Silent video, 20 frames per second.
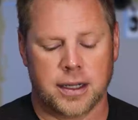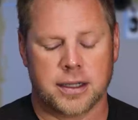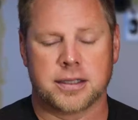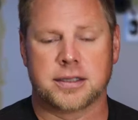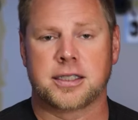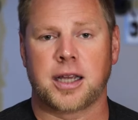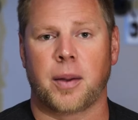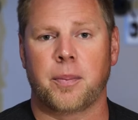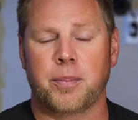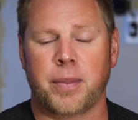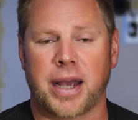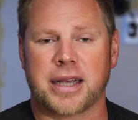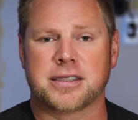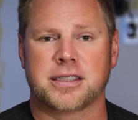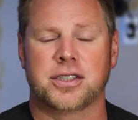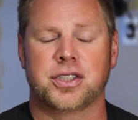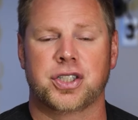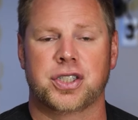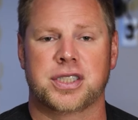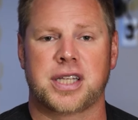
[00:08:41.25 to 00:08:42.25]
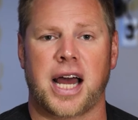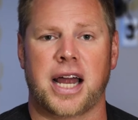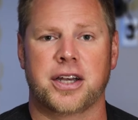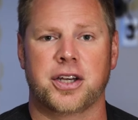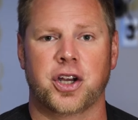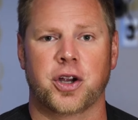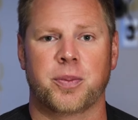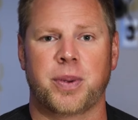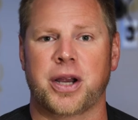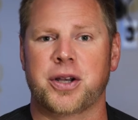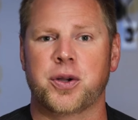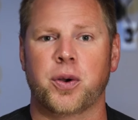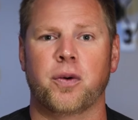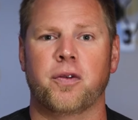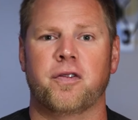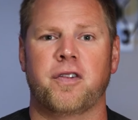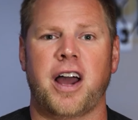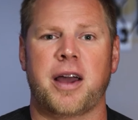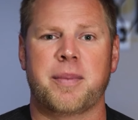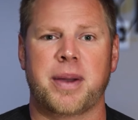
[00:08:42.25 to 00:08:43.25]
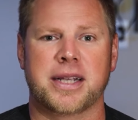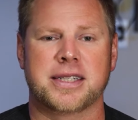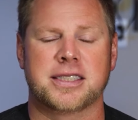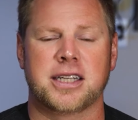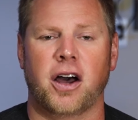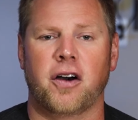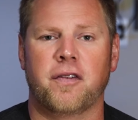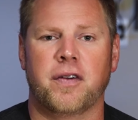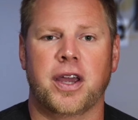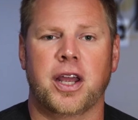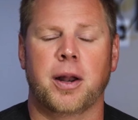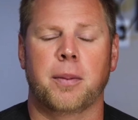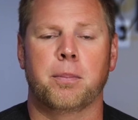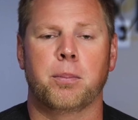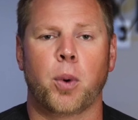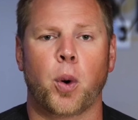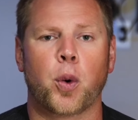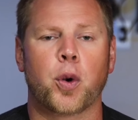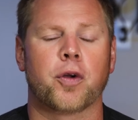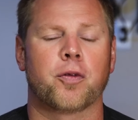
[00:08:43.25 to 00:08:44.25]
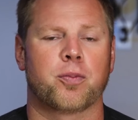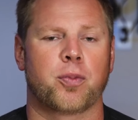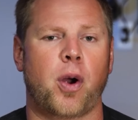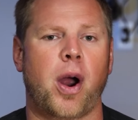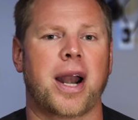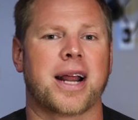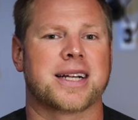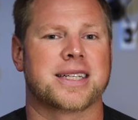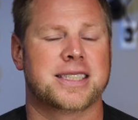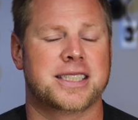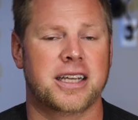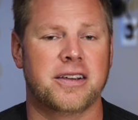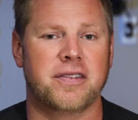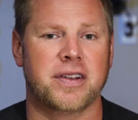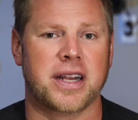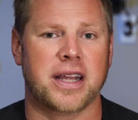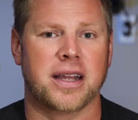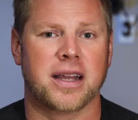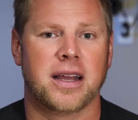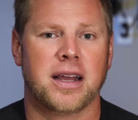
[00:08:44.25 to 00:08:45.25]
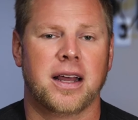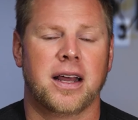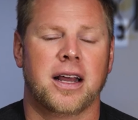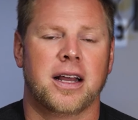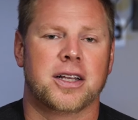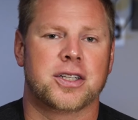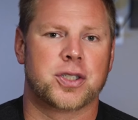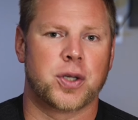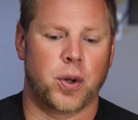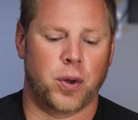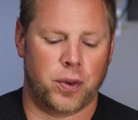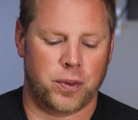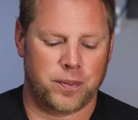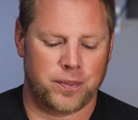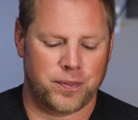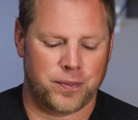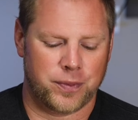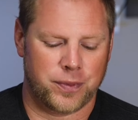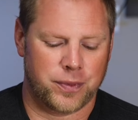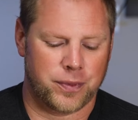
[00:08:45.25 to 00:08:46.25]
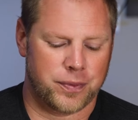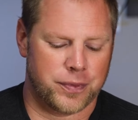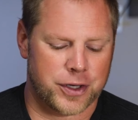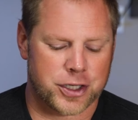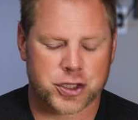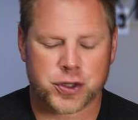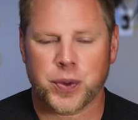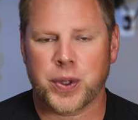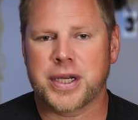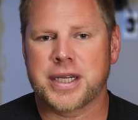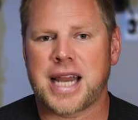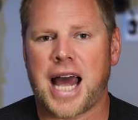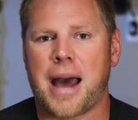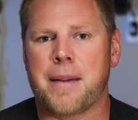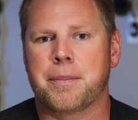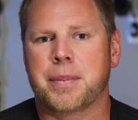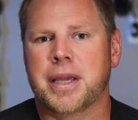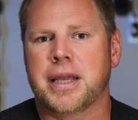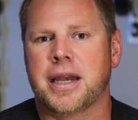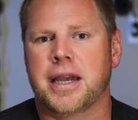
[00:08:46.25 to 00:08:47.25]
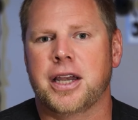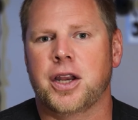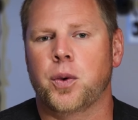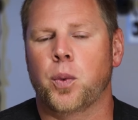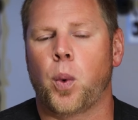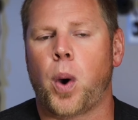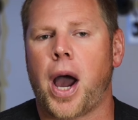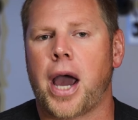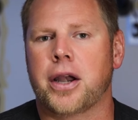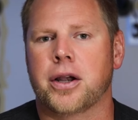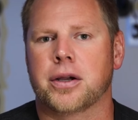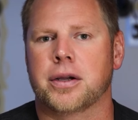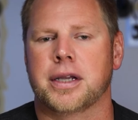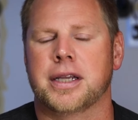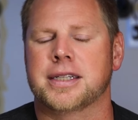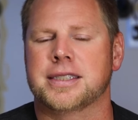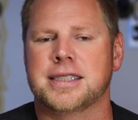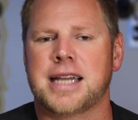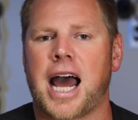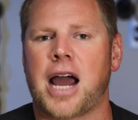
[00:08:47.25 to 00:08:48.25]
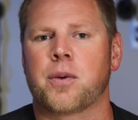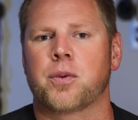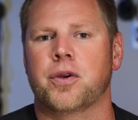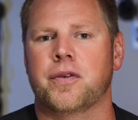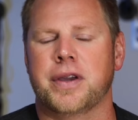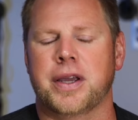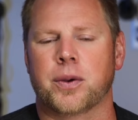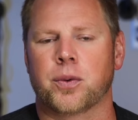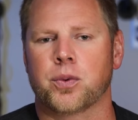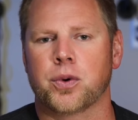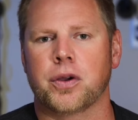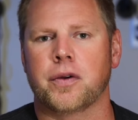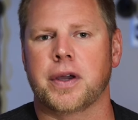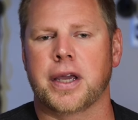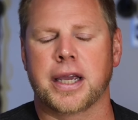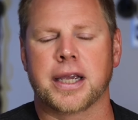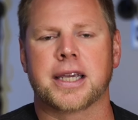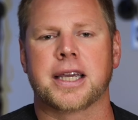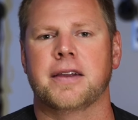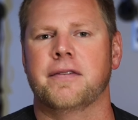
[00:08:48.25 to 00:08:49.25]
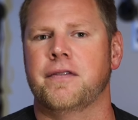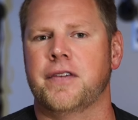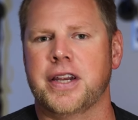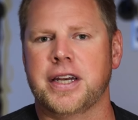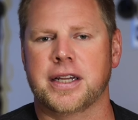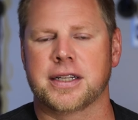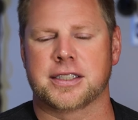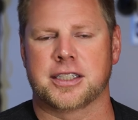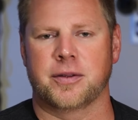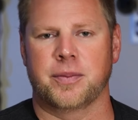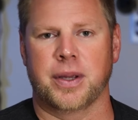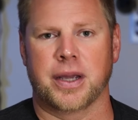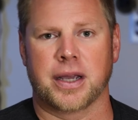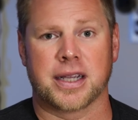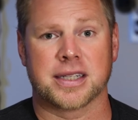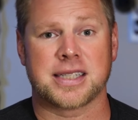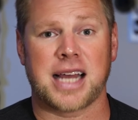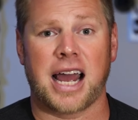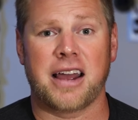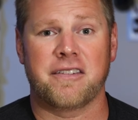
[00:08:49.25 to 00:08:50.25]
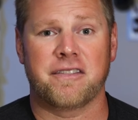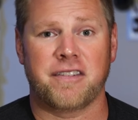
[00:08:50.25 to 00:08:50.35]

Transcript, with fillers: some messages on here, but I don't find myself in a mode of productivity. So the screen not being any wider is not really a real inconvenience to me because I